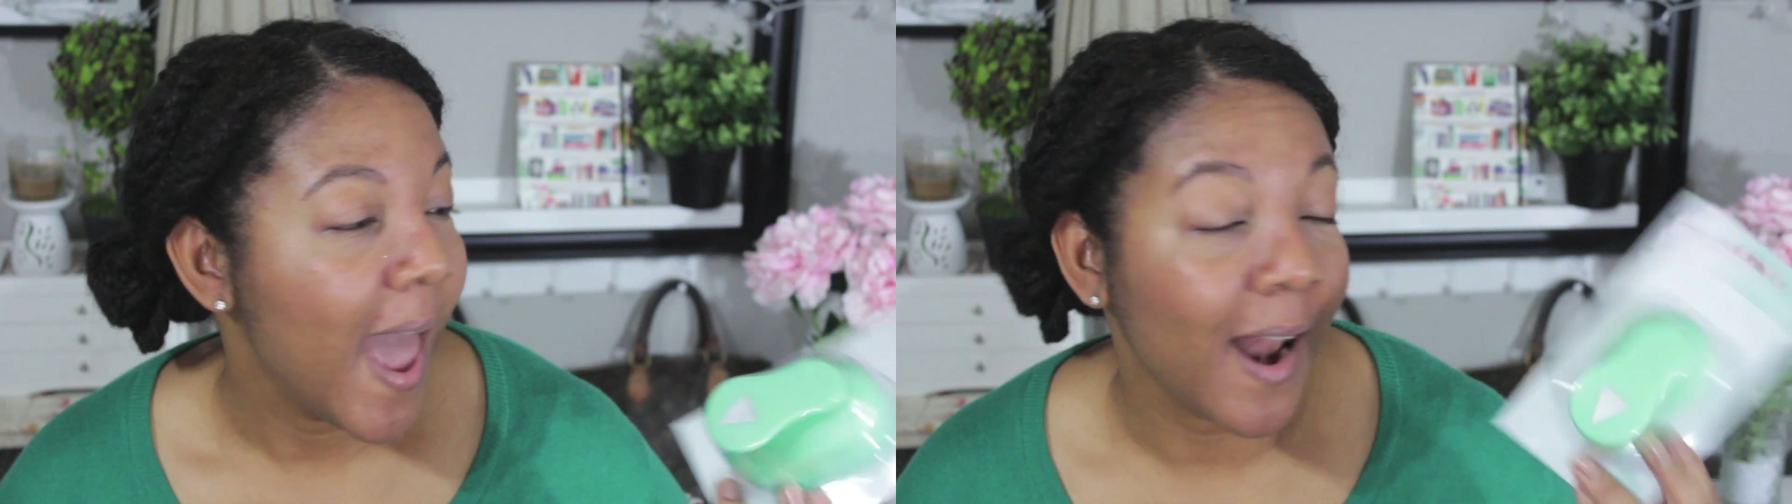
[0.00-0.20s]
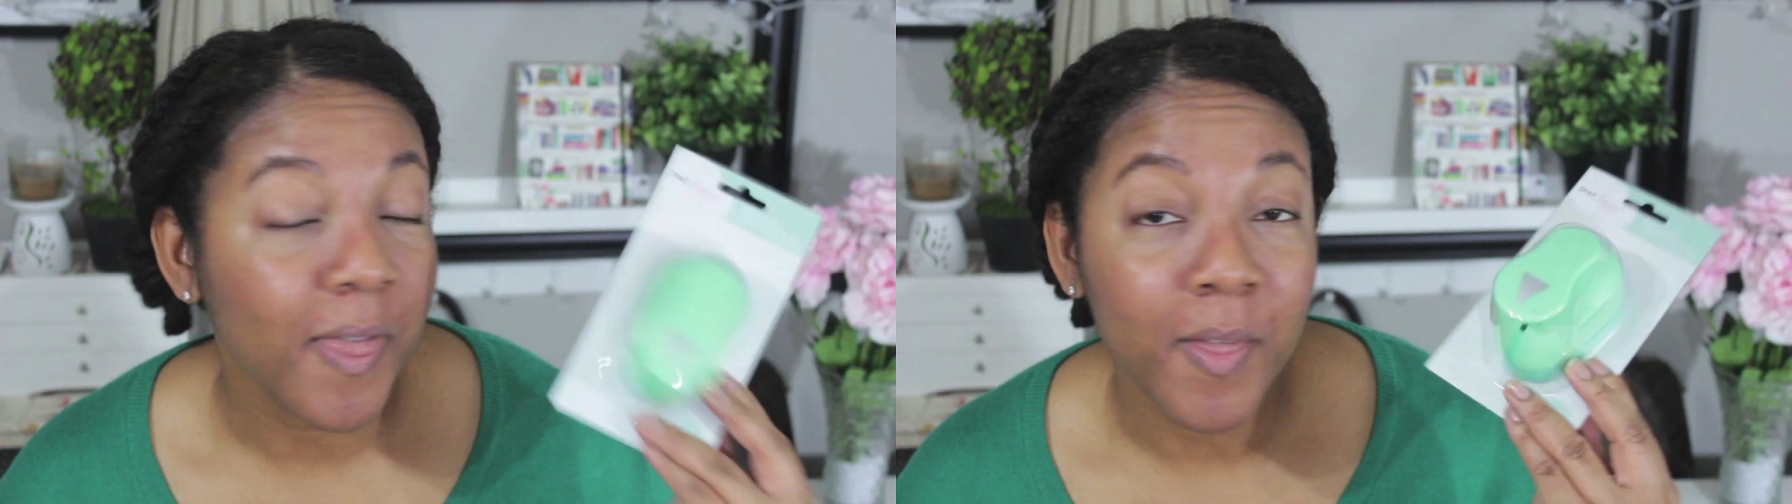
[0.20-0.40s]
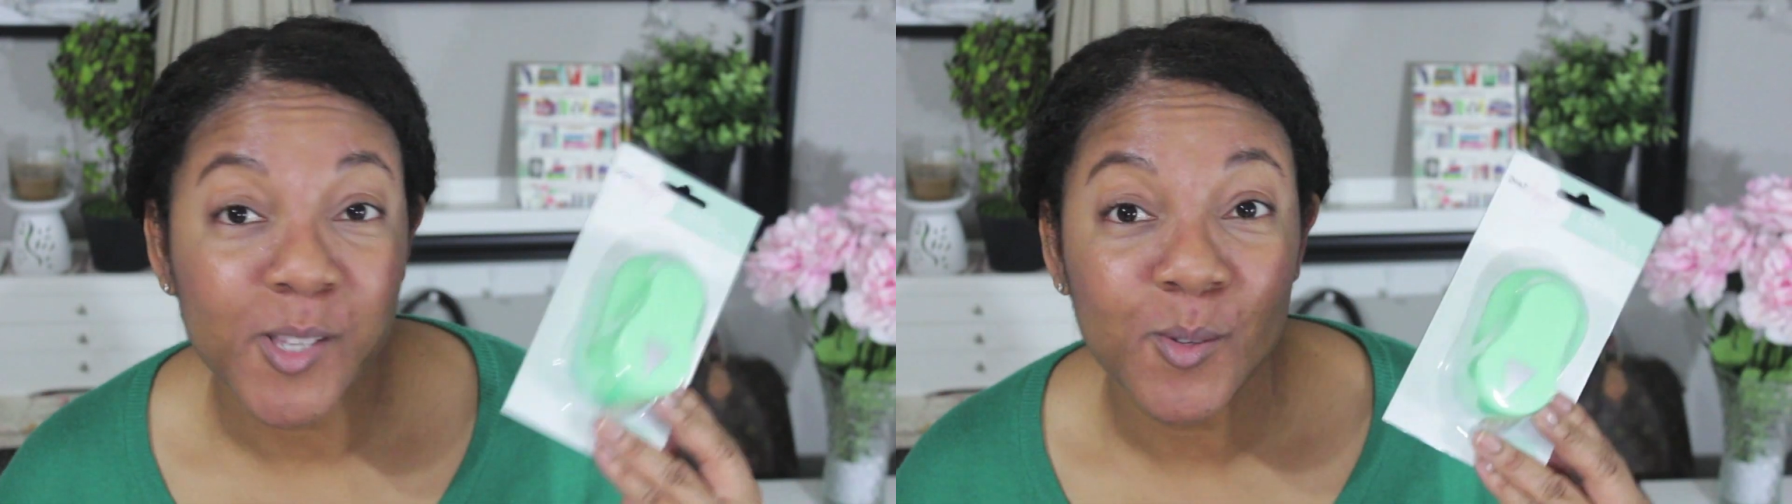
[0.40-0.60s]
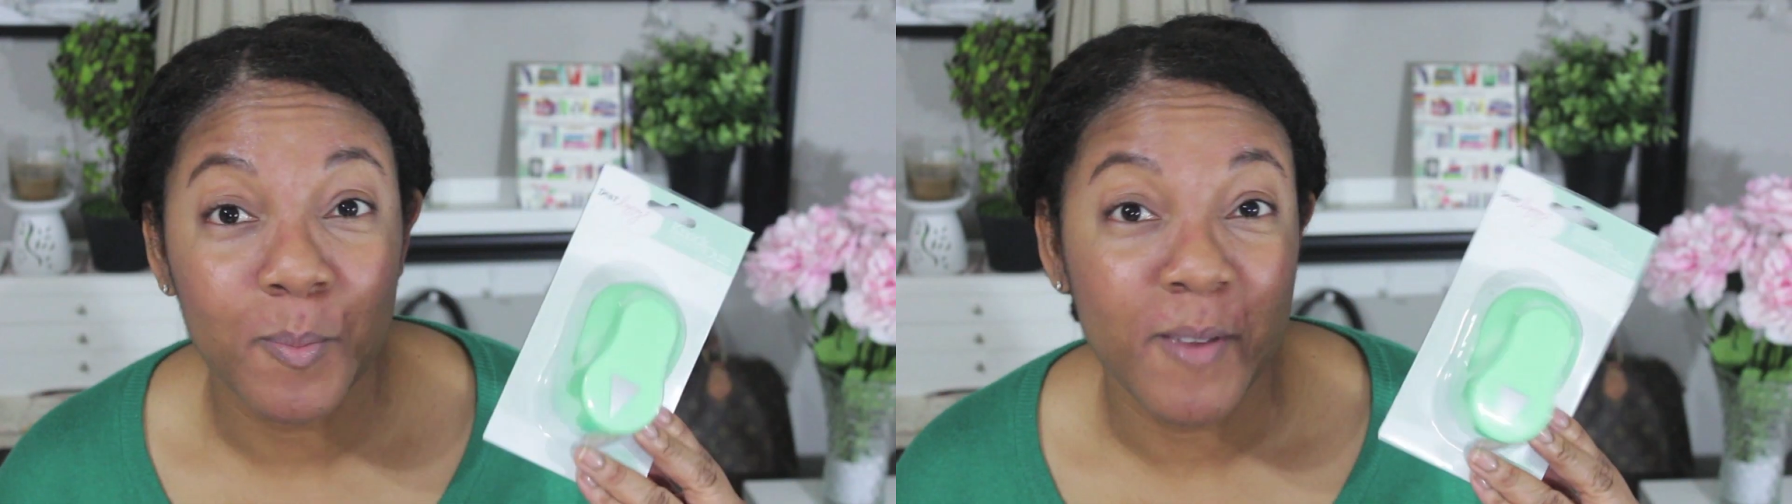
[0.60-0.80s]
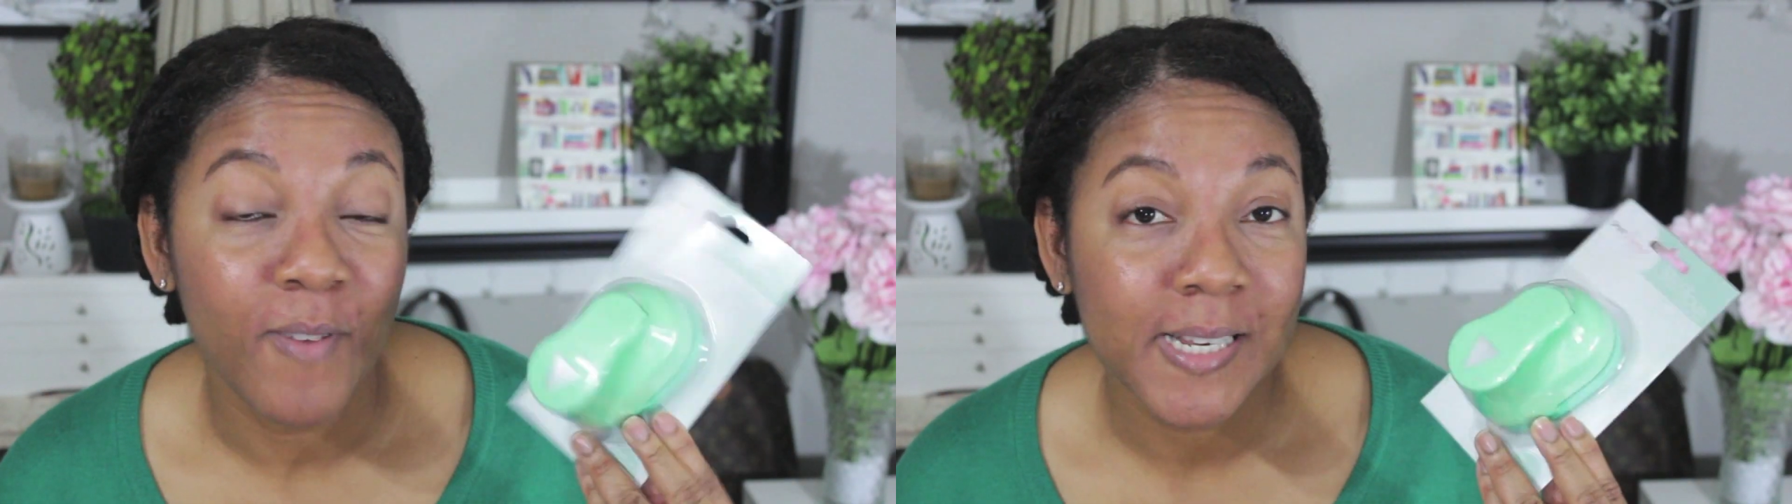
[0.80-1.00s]
And I thought this
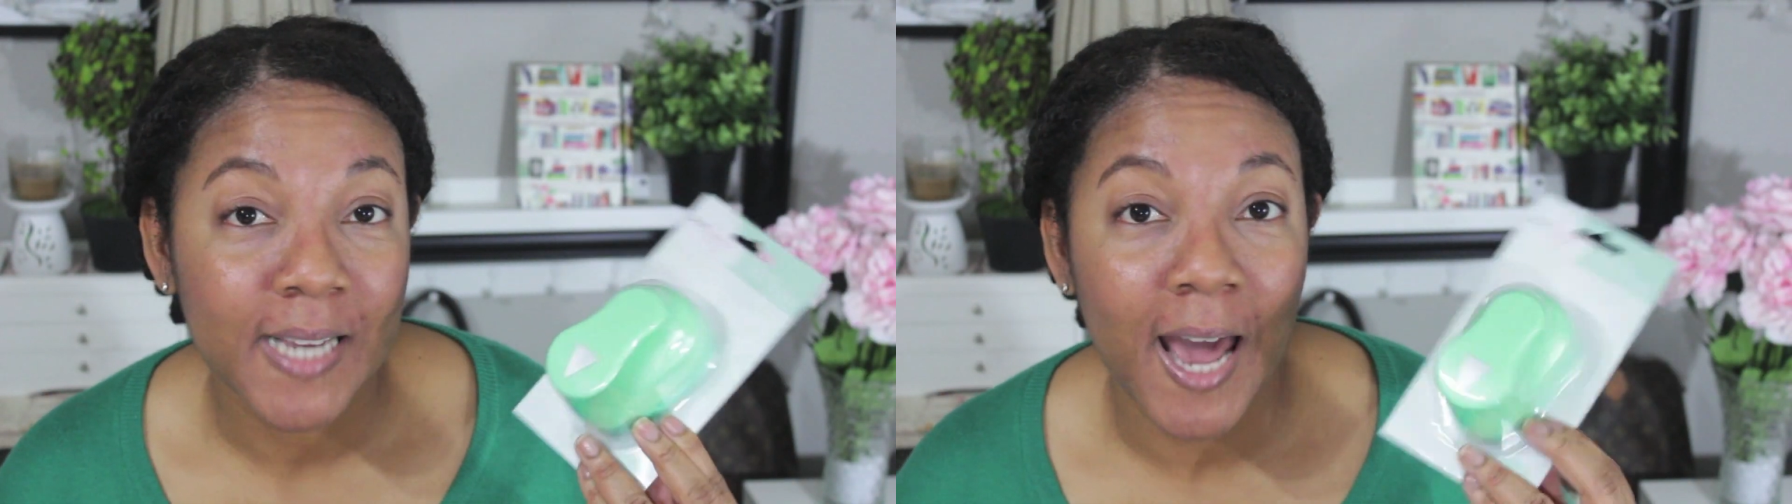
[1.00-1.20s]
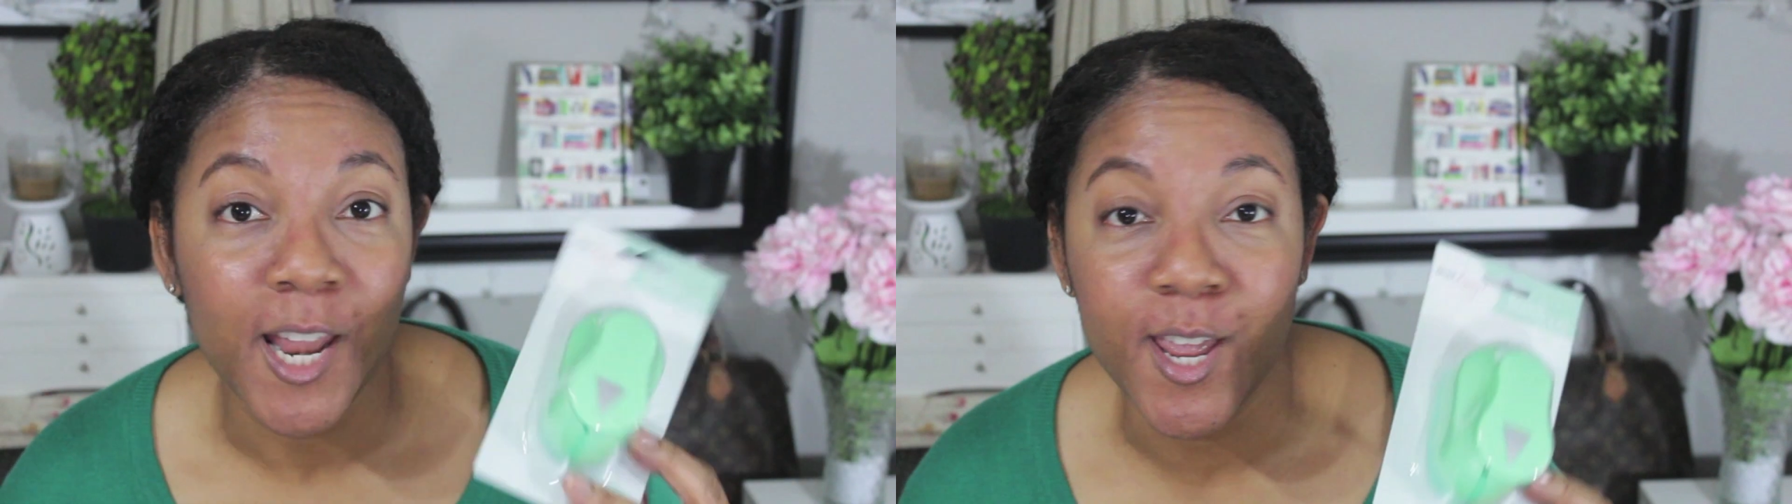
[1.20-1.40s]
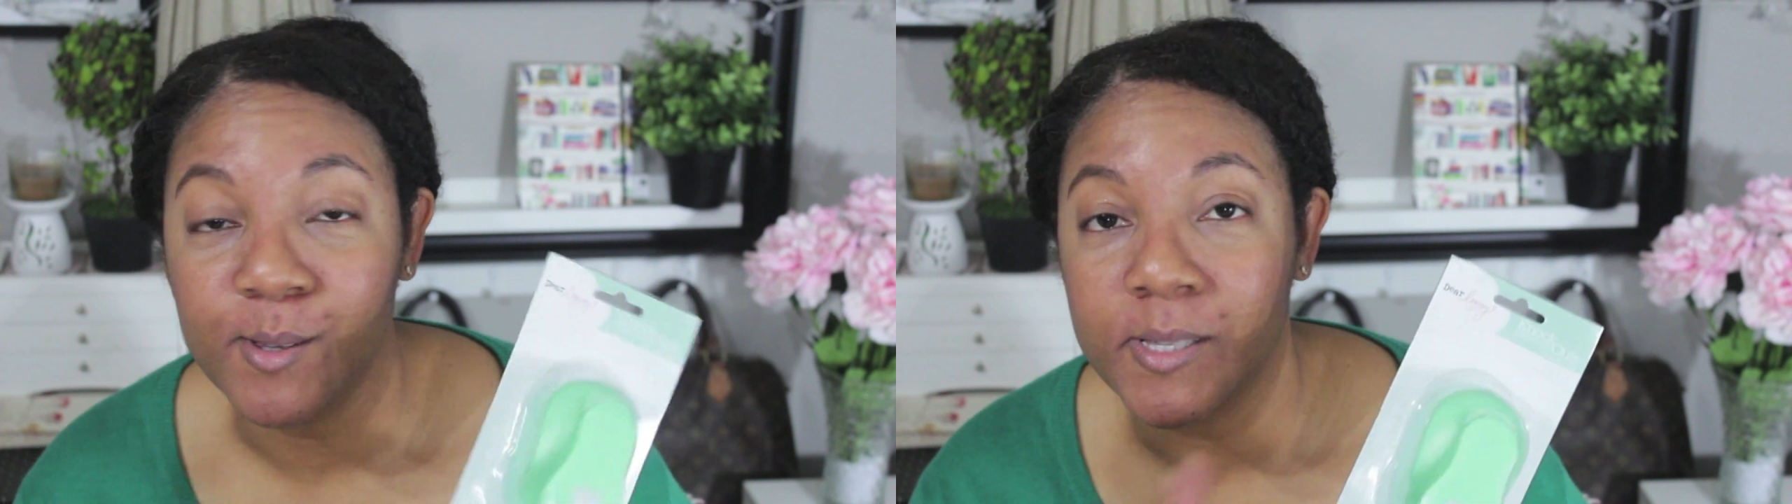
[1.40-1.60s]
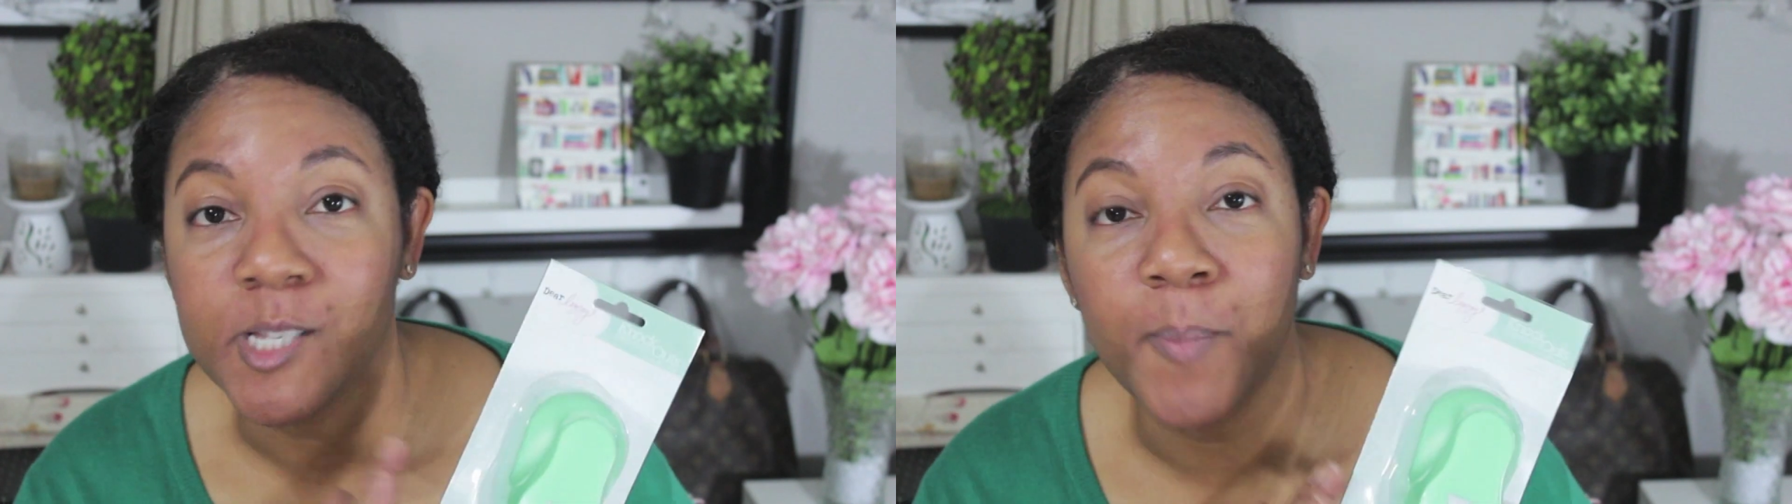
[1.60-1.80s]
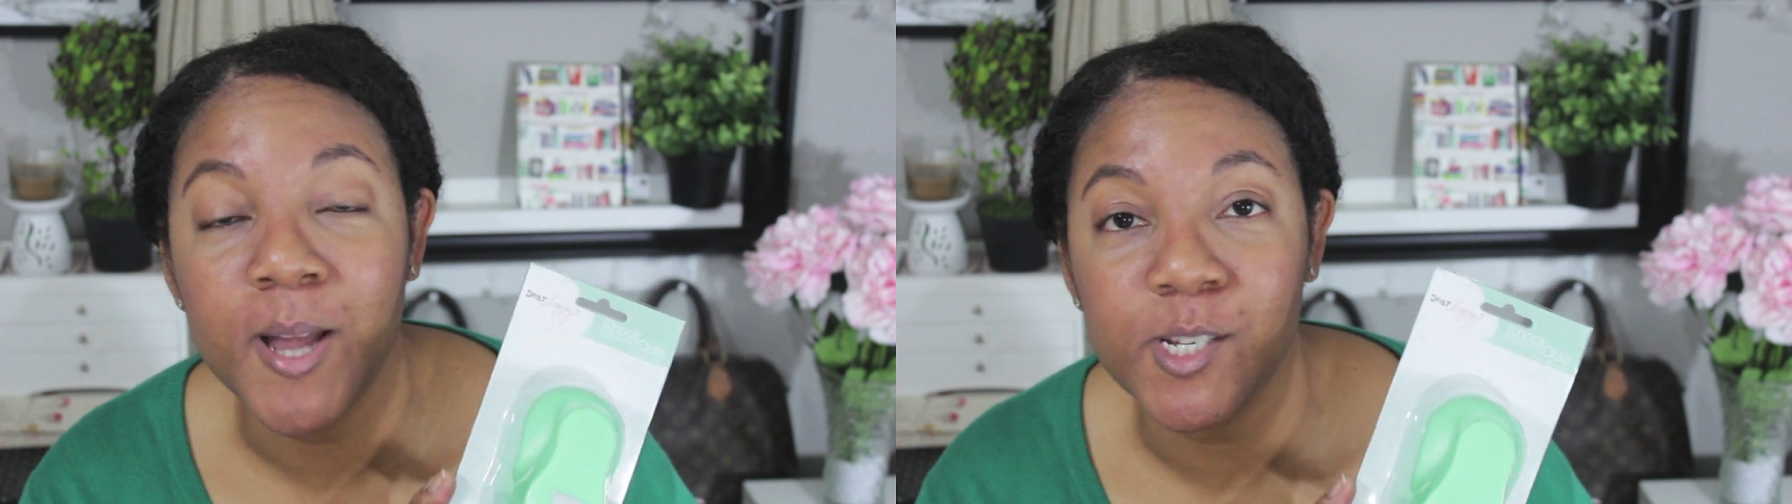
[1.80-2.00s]
would be fun to kind of use
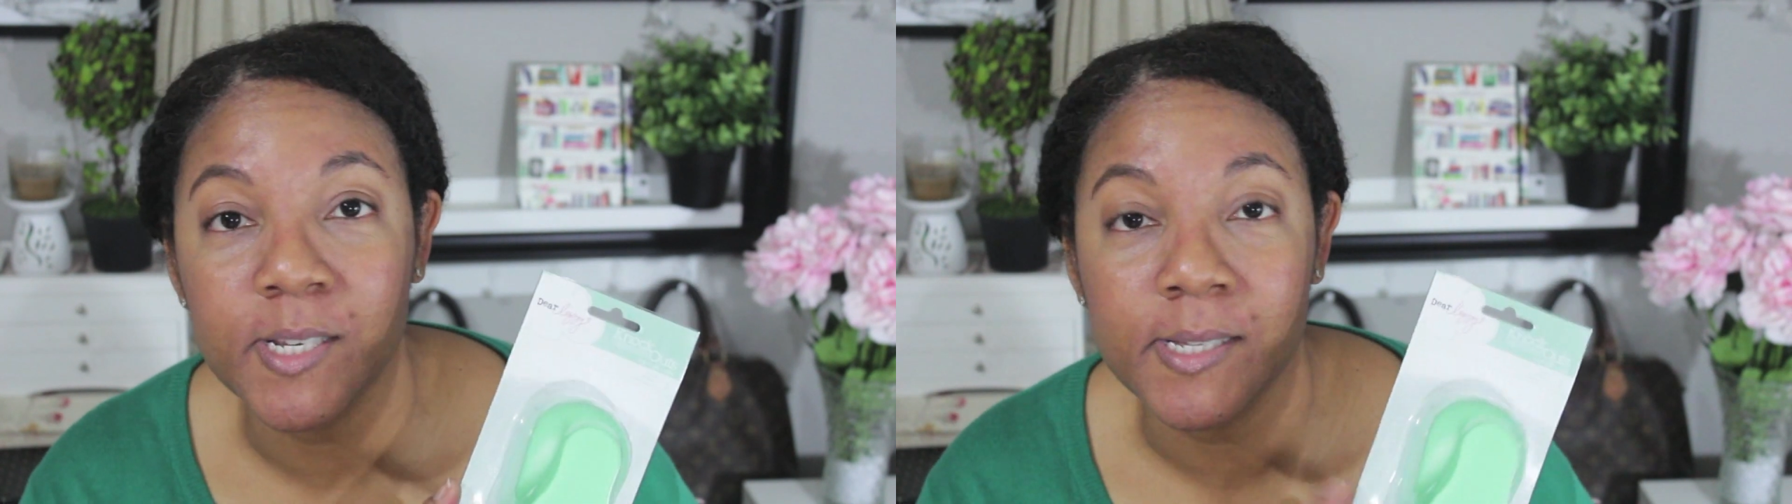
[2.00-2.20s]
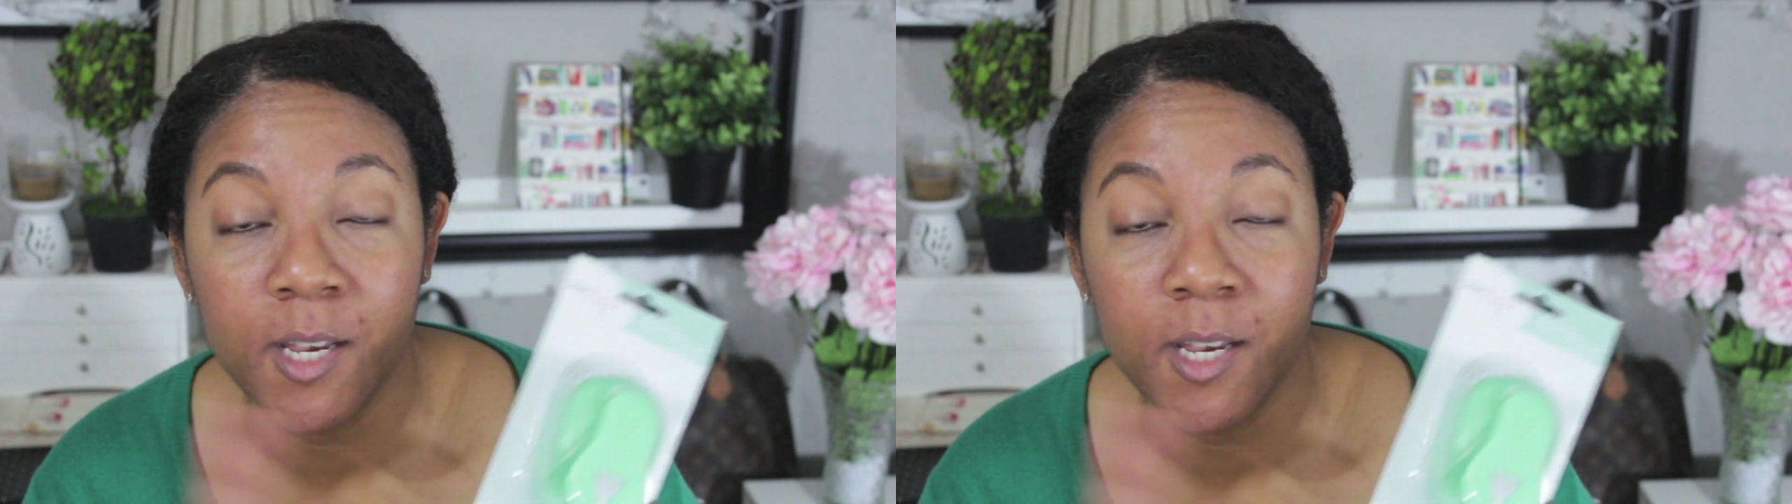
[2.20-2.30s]
these punches